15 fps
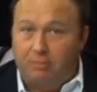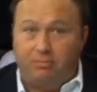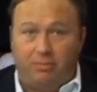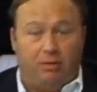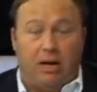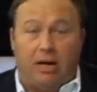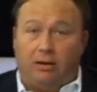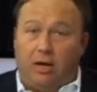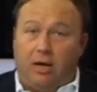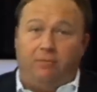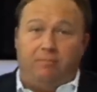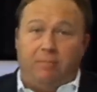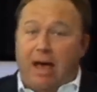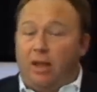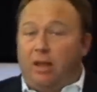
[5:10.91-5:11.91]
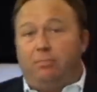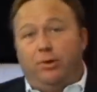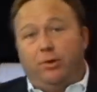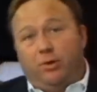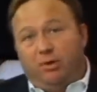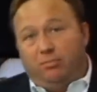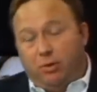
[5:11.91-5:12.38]
I, mean, I love
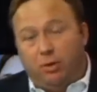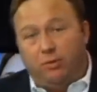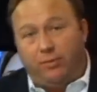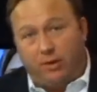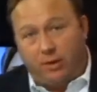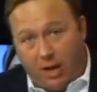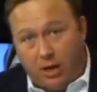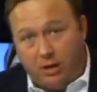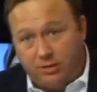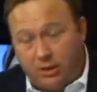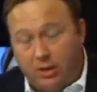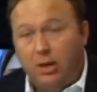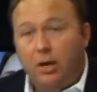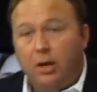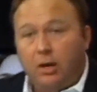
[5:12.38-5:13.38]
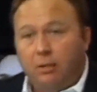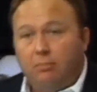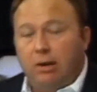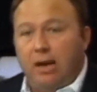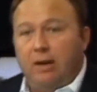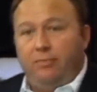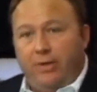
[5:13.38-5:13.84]
Malibu and the beautiful coast,
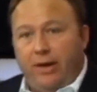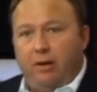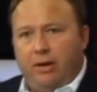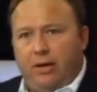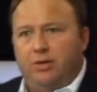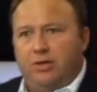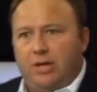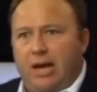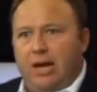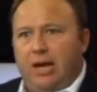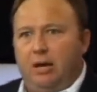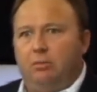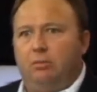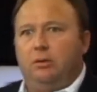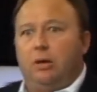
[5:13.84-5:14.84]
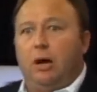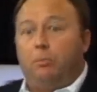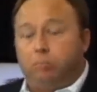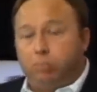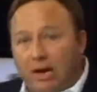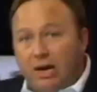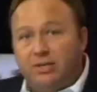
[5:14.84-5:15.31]
but there is a
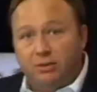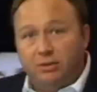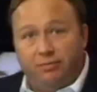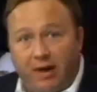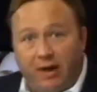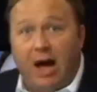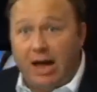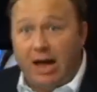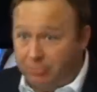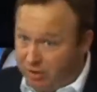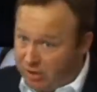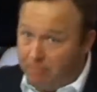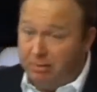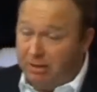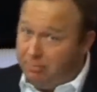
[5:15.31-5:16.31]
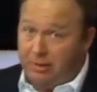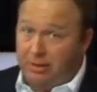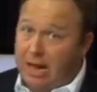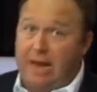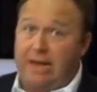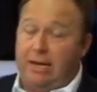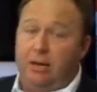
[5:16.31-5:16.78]
oppressive vibe. Some people
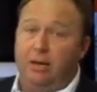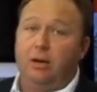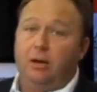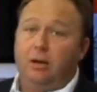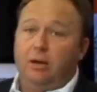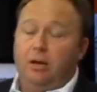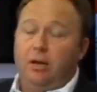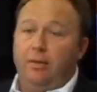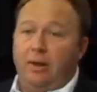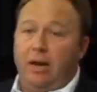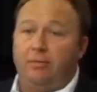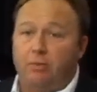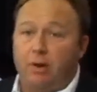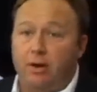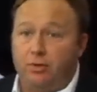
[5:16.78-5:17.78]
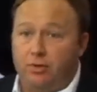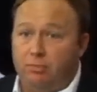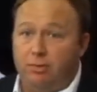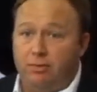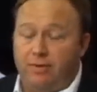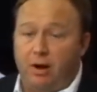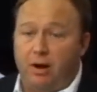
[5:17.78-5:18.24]
like it uh, that I've run into,
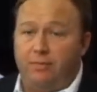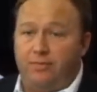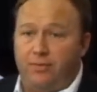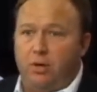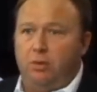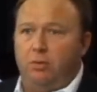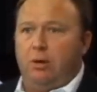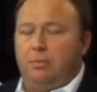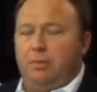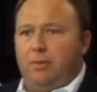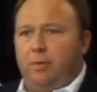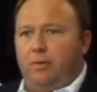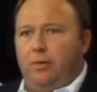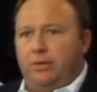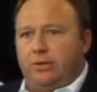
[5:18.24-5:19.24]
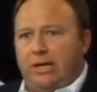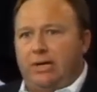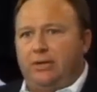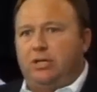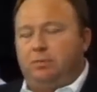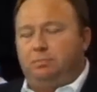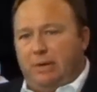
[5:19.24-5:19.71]
but very few. I mean, there's like a
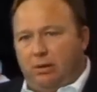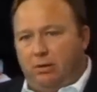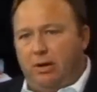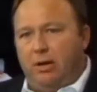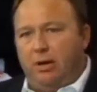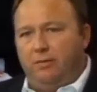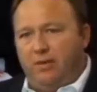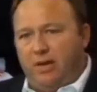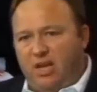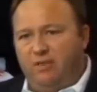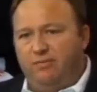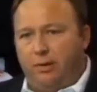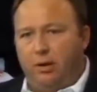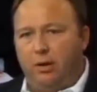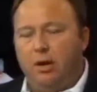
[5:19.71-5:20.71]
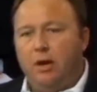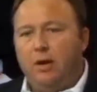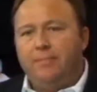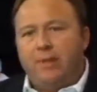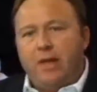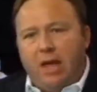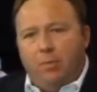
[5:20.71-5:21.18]
spirit of evil.
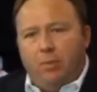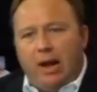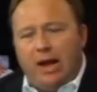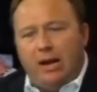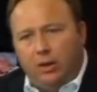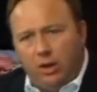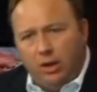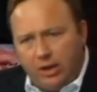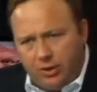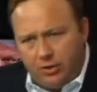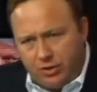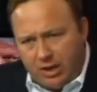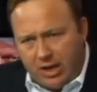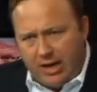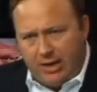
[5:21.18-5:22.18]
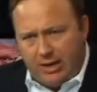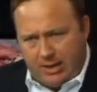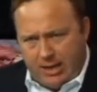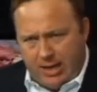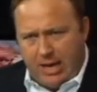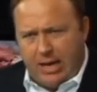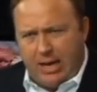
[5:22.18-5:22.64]
And when I look at
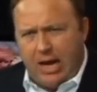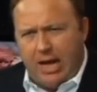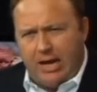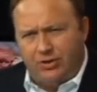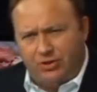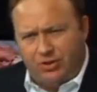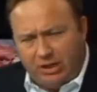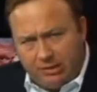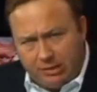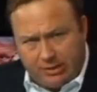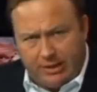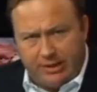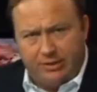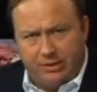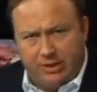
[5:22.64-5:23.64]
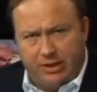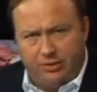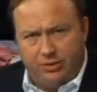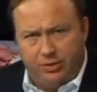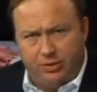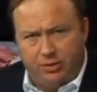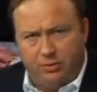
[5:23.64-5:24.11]
China and I see the things they
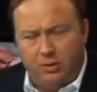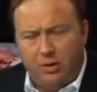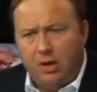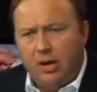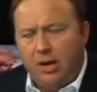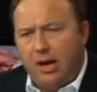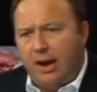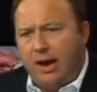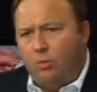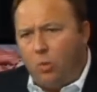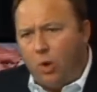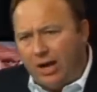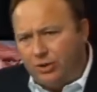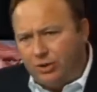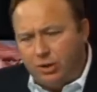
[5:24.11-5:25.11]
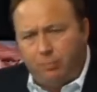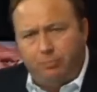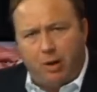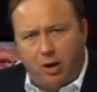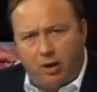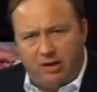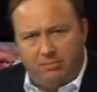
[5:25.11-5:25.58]
do, and I watch their
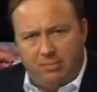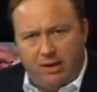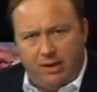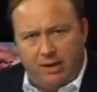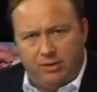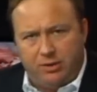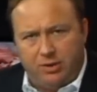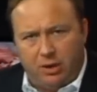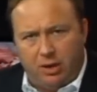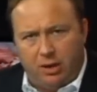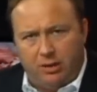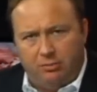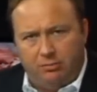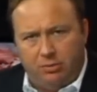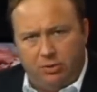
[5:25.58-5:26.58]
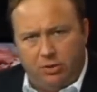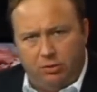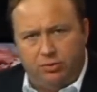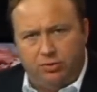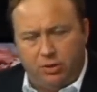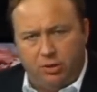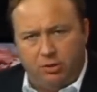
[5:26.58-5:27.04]
party meetings on
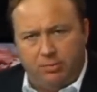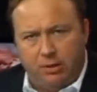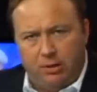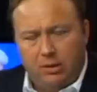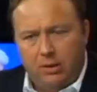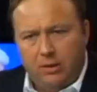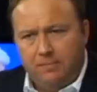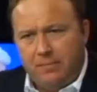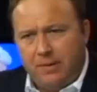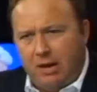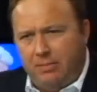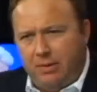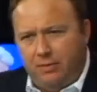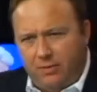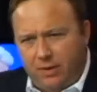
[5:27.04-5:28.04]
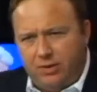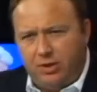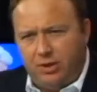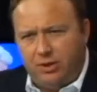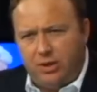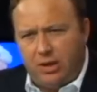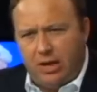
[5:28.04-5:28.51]
YouTube I mean, this
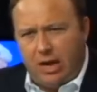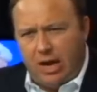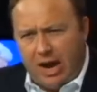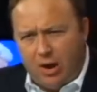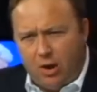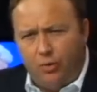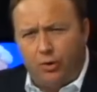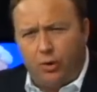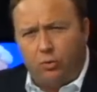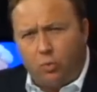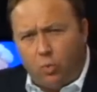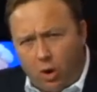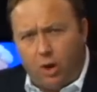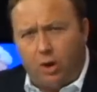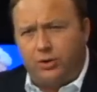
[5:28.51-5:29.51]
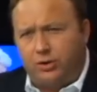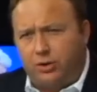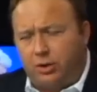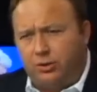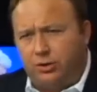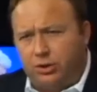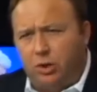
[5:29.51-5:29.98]
is, and I know their works
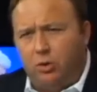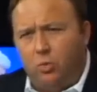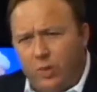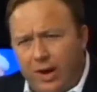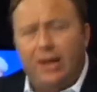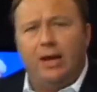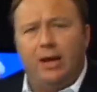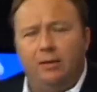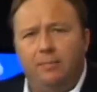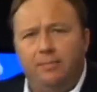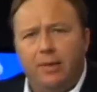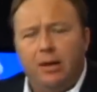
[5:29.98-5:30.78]
are so wicked.